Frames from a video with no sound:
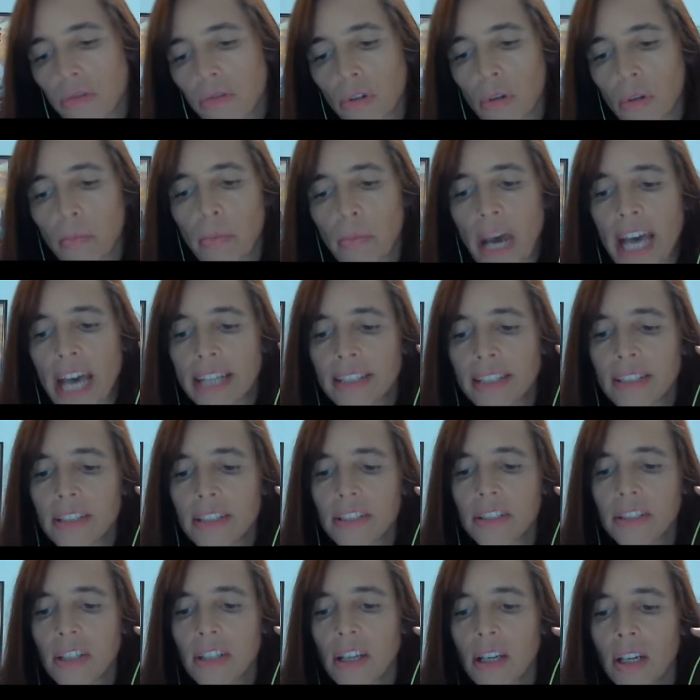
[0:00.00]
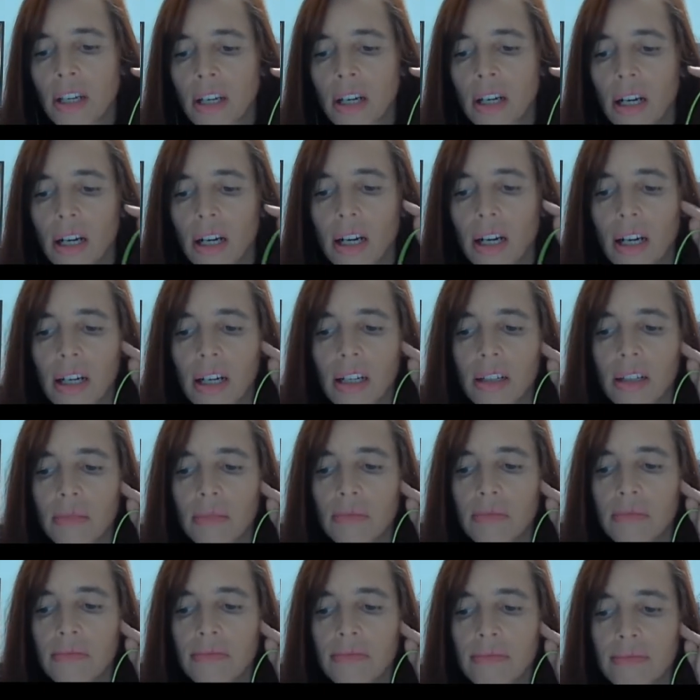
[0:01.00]
bans,
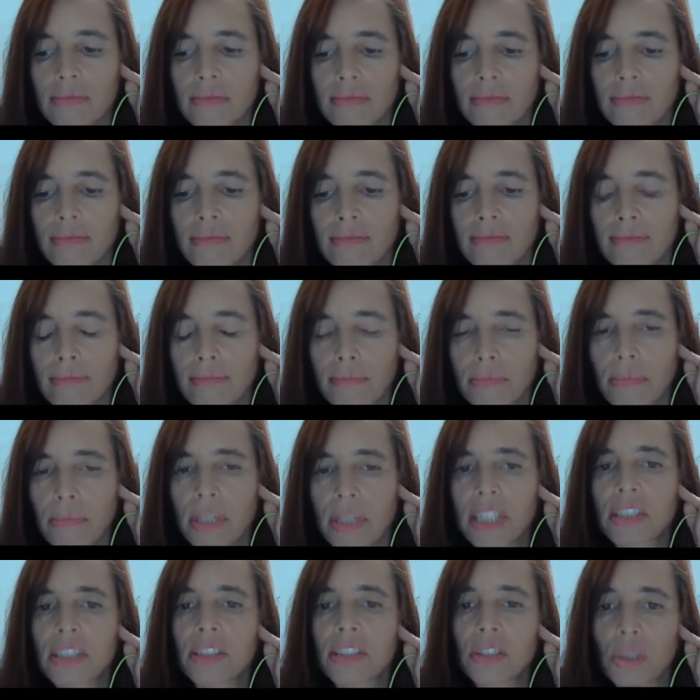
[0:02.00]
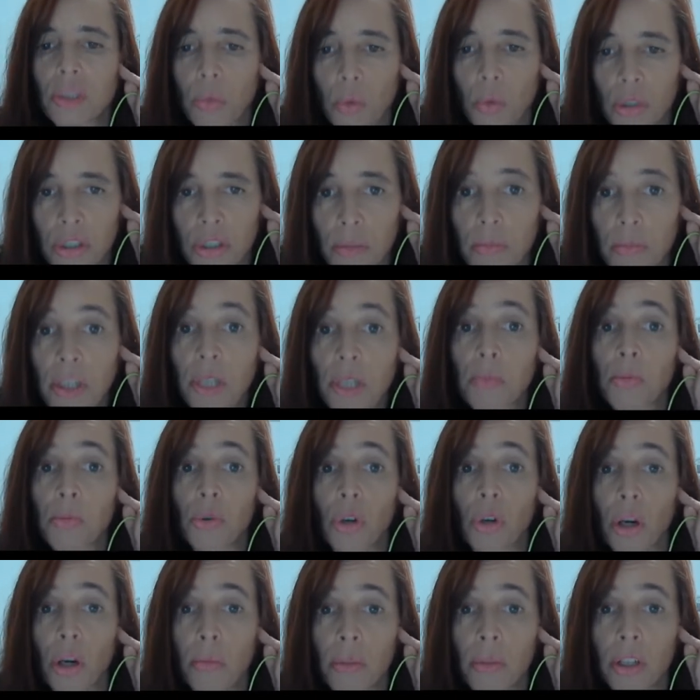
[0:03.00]
but there was a big
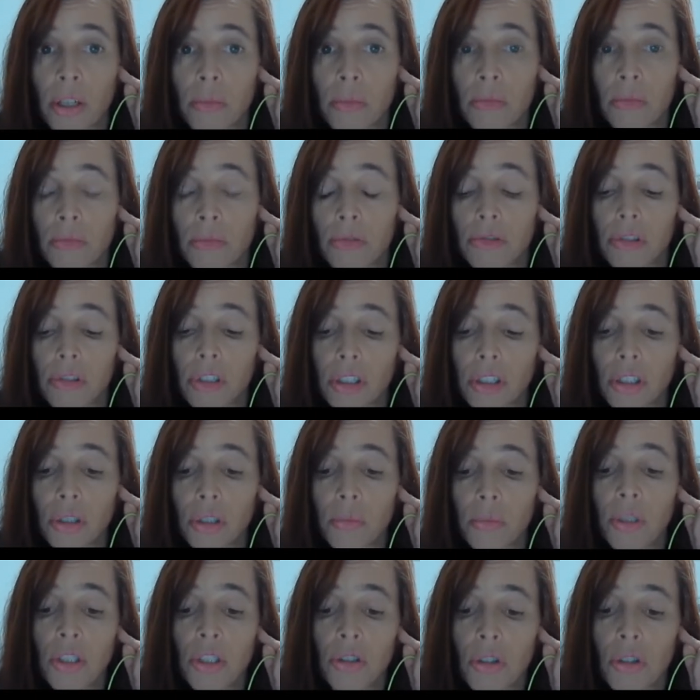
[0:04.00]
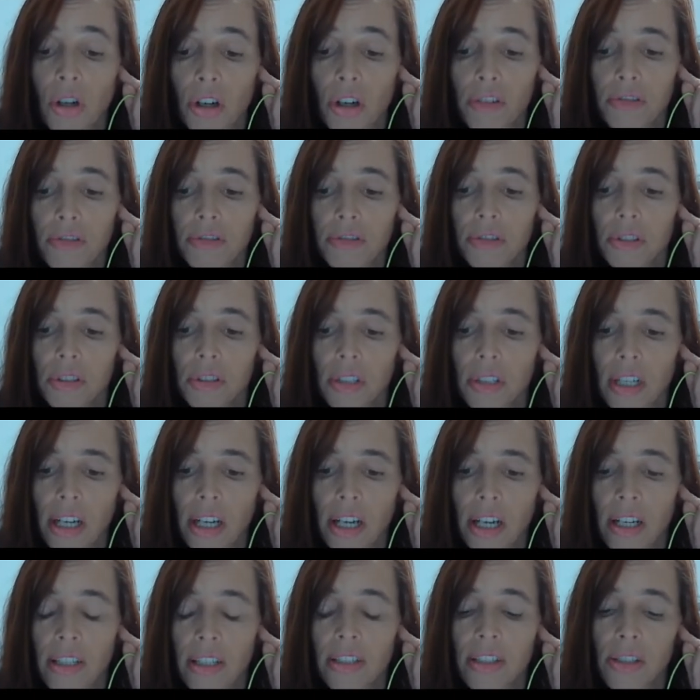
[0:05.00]
problem for Ubisoft,
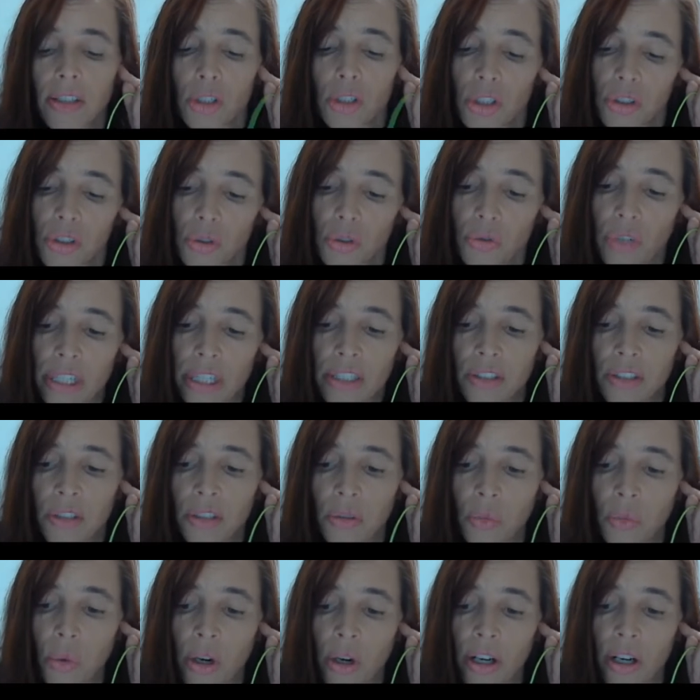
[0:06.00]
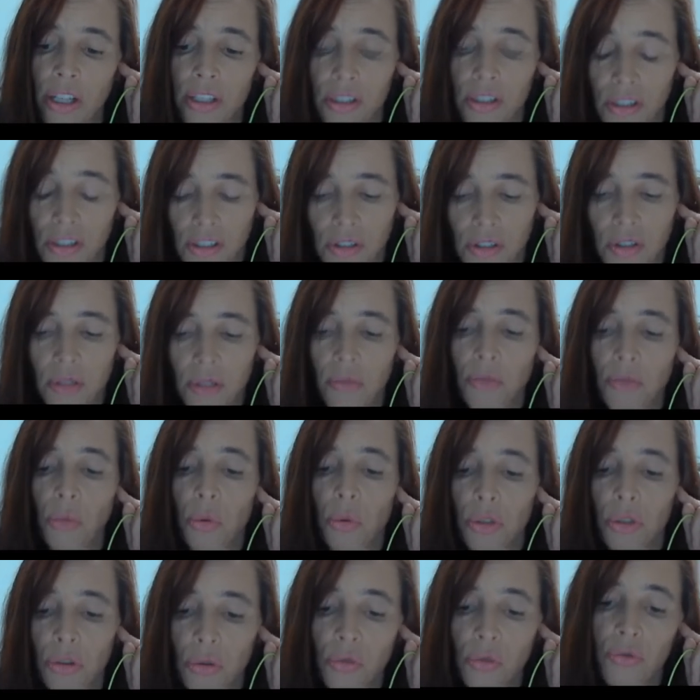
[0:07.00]
and that's the reason why the system
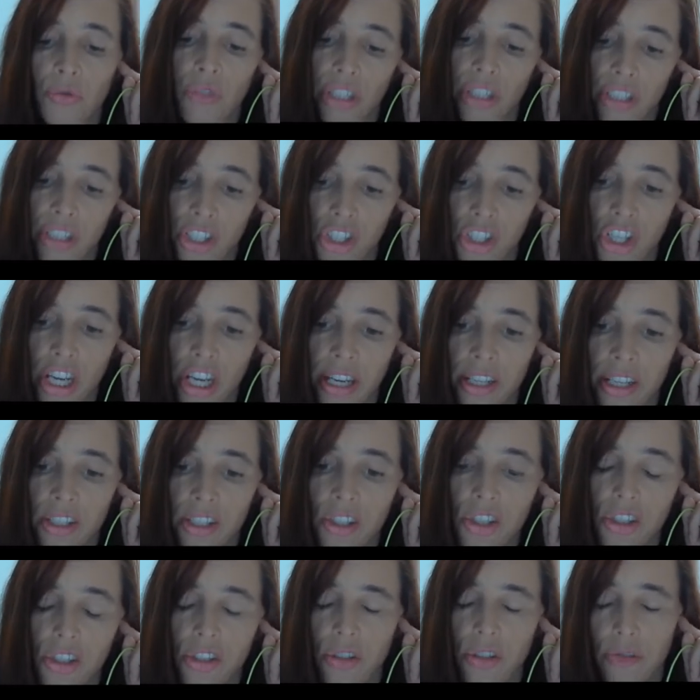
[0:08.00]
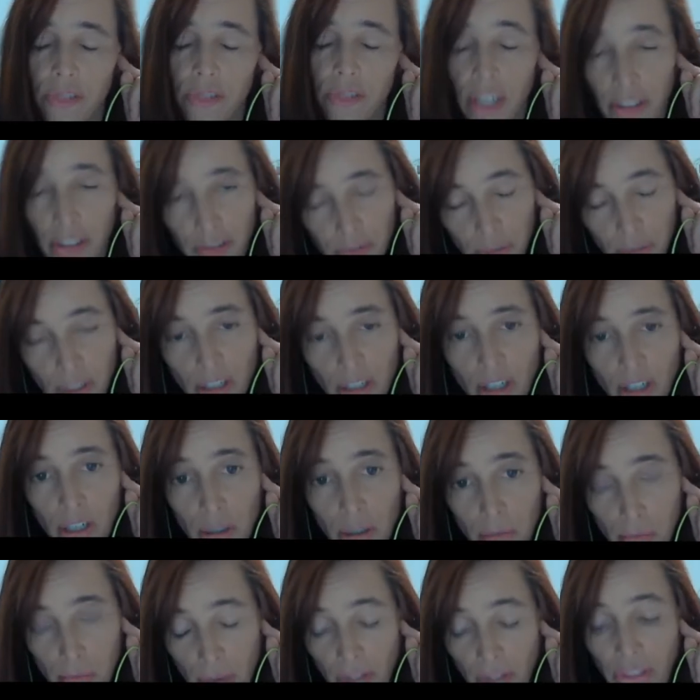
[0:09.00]
was already changed 5
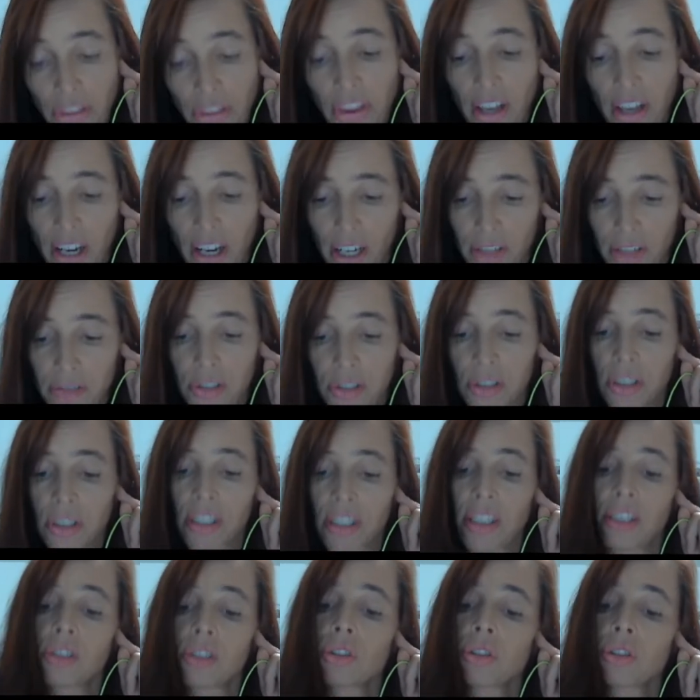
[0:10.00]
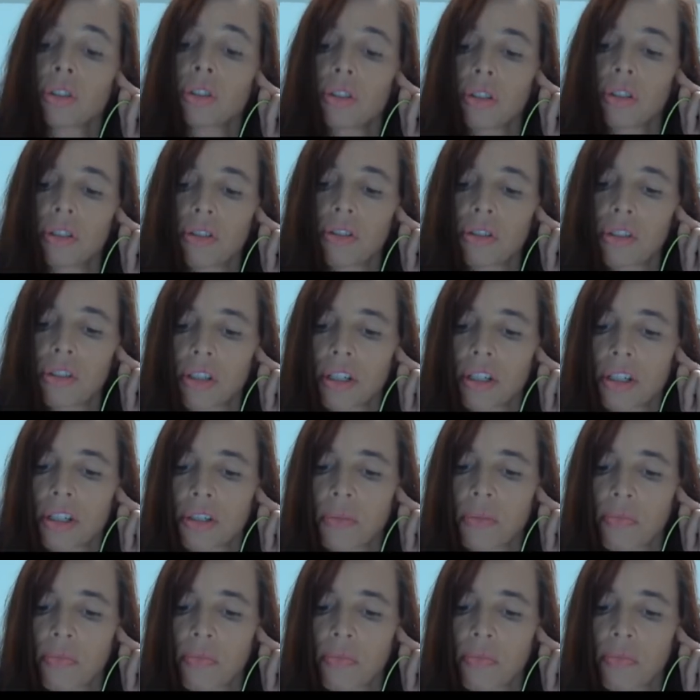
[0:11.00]
months after they introduced it,